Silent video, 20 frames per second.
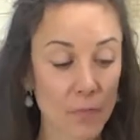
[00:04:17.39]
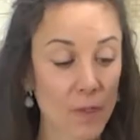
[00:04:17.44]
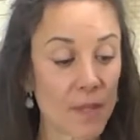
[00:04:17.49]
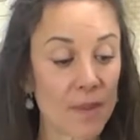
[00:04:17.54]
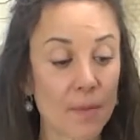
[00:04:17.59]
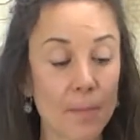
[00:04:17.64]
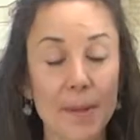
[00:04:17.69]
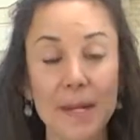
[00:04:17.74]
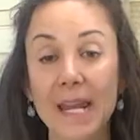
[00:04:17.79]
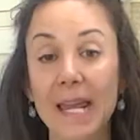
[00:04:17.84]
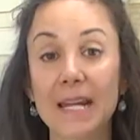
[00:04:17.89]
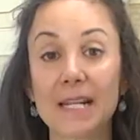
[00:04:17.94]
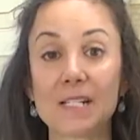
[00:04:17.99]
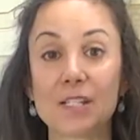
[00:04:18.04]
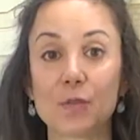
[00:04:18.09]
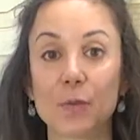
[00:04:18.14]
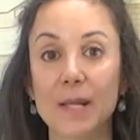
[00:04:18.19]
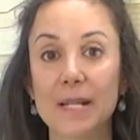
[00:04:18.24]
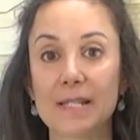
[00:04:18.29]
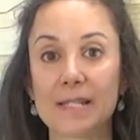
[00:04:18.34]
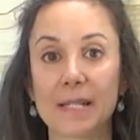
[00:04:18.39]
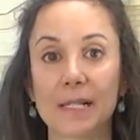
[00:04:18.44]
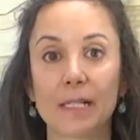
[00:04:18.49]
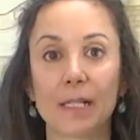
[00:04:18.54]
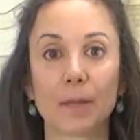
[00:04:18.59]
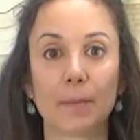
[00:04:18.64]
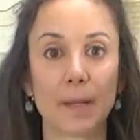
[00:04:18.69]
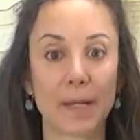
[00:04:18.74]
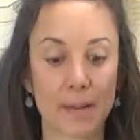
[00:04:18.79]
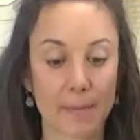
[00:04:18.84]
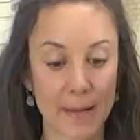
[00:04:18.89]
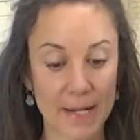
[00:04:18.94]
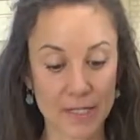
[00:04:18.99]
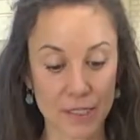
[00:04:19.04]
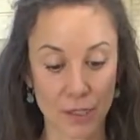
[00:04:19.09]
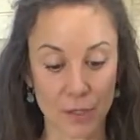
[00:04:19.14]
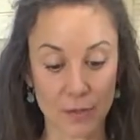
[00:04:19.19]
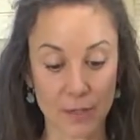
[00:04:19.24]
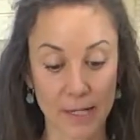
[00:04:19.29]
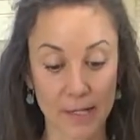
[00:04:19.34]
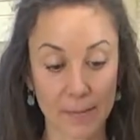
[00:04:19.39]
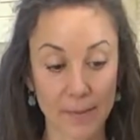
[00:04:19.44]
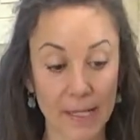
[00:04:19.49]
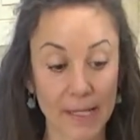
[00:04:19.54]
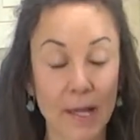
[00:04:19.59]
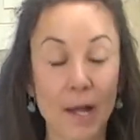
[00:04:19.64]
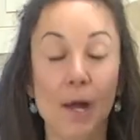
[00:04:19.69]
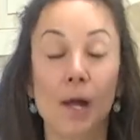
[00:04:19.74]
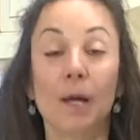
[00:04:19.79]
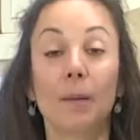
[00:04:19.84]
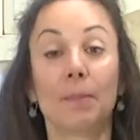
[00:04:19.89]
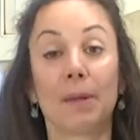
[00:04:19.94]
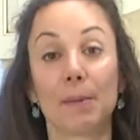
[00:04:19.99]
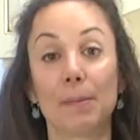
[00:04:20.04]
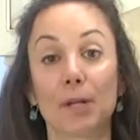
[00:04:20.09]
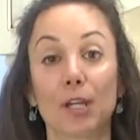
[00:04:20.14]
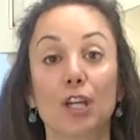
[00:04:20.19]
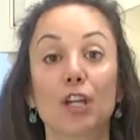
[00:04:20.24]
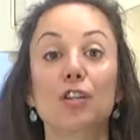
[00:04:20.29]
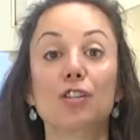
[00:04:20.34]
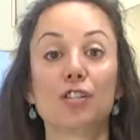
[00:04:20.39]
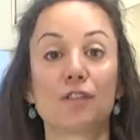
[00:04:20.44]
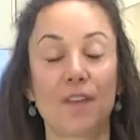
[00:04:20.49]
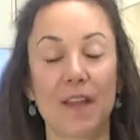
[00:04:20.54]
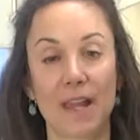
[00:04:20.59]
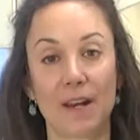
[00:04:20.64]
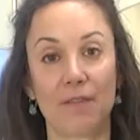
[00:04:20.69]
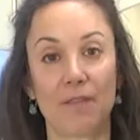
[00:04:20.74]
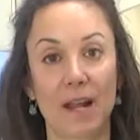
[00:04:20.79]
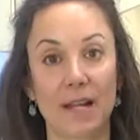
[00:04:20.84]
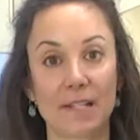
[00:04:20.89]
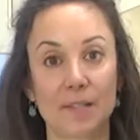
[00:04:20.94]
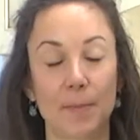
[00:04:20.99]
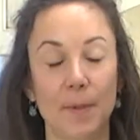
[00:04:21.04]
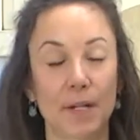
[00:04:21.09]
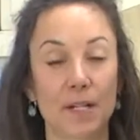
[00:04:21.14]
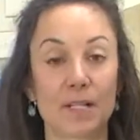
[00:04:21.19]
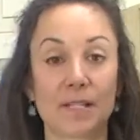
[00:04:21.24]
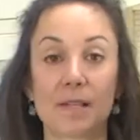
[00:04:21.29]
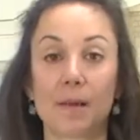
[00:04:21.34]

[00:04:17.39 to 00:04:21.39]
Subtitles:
The banana sweetens it a little bit and makes it creamy, but I'm a huge fan of raspberries.